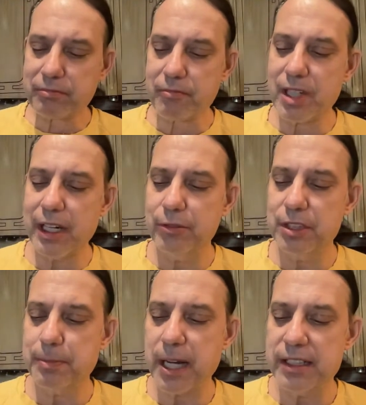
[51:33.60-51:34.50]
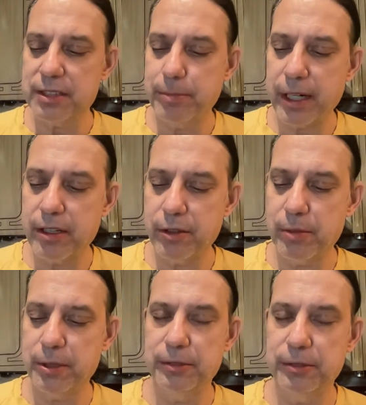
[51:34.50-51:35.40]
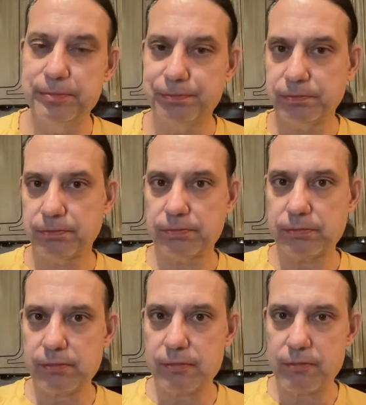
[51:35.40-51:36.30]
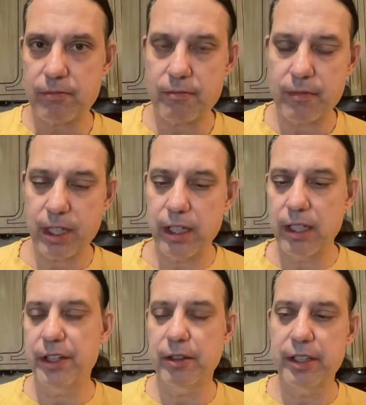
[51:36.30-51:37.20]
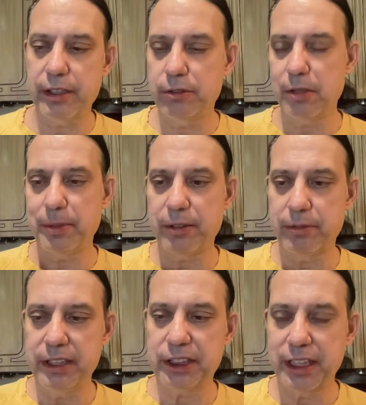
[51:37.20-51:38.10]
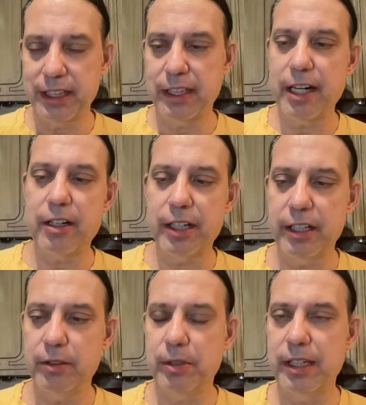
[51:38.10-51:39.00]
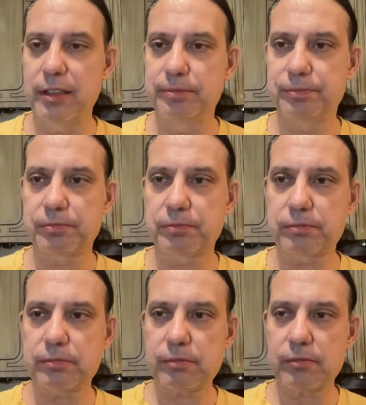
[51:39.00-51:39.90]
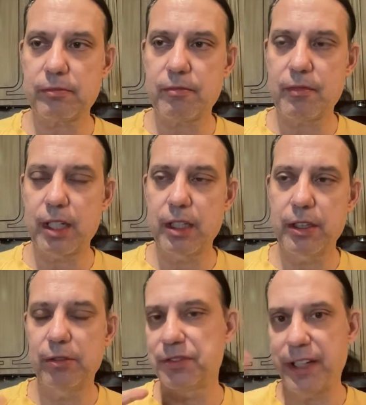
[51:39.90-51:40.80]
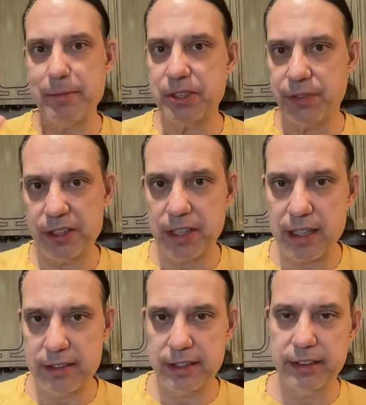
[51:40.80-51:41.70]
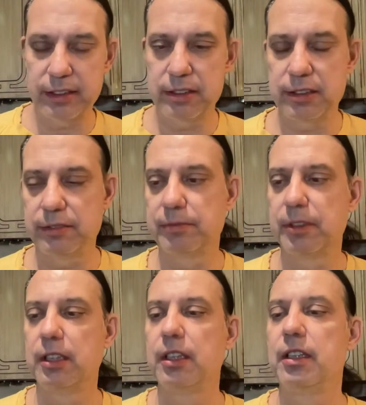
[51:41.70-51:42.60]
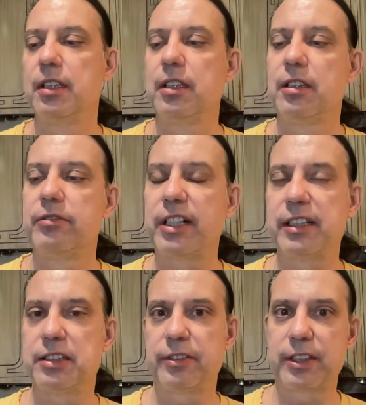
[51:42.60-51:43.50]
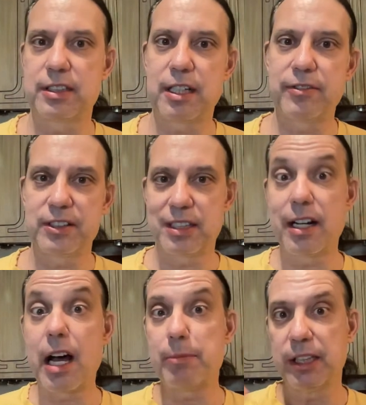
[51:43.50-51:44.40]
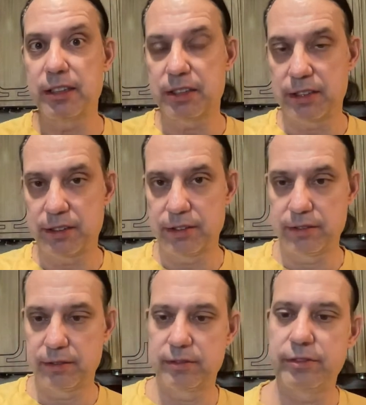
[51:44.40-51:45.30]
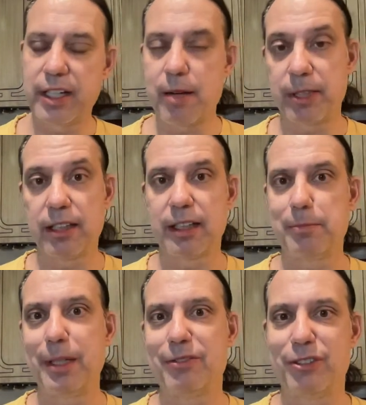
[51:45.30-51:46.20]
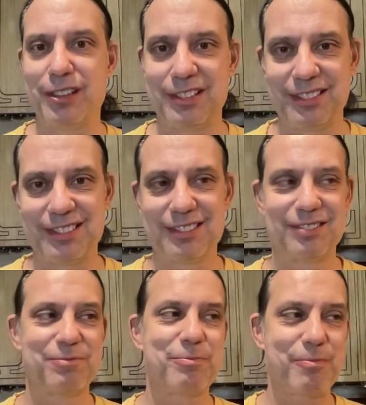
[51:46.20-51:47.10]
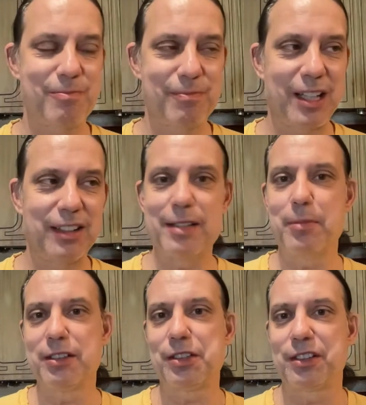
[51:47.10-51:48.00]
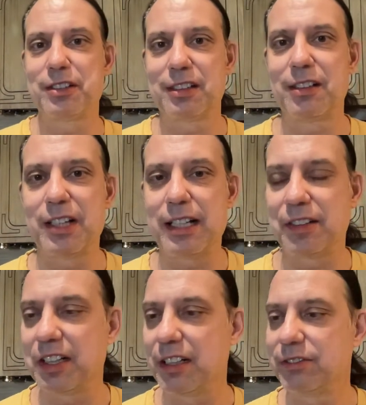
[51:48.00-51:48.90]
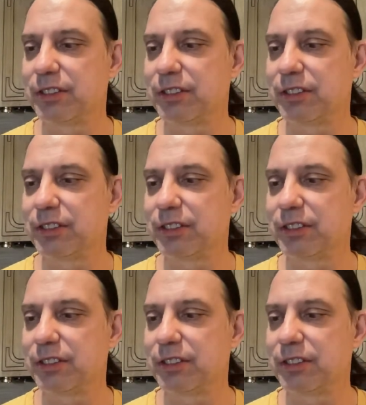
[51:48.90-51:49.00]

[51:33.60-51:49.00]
And it was by some paranormal, they grew up in a region, in an area where, was famous for its hauntings and various different stuff. It's anomalous phenomenon like Bigfoot and lake monsters and all that stuff.